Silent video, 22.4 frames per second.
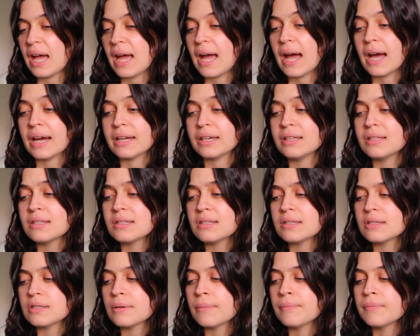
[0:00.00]

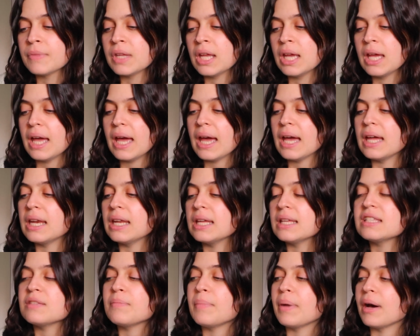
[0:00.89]
Agnes, and
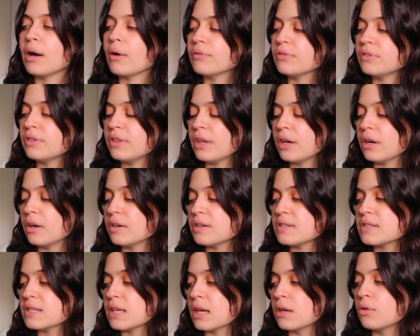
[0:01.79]
it's about their
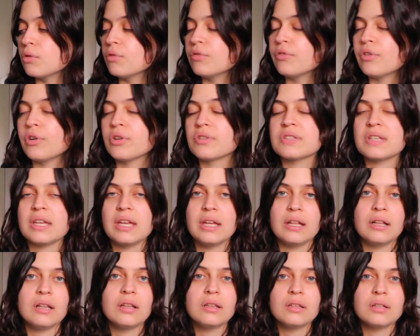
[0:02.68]
son who falls
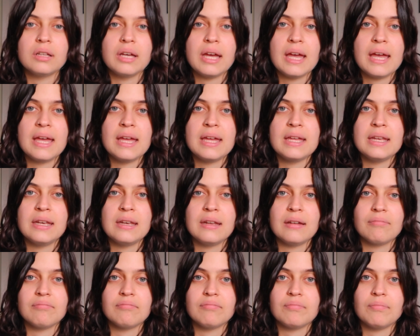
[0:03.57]
ill
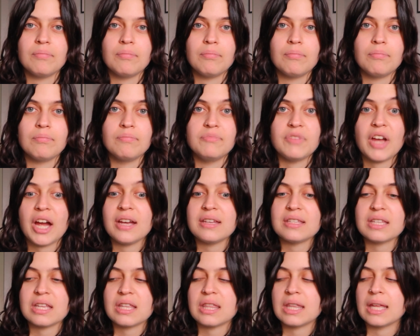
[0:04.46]
and
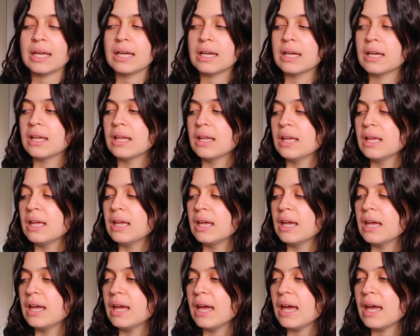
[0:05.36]
dies, I think.
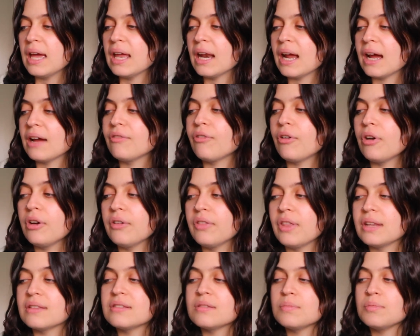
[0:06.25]
And I've heard
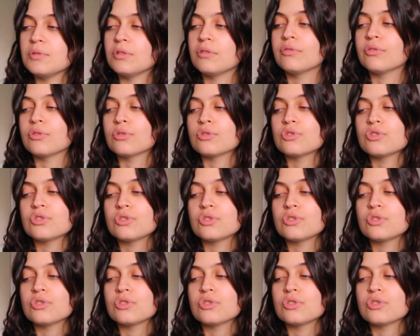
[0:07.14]
that it's a beautiful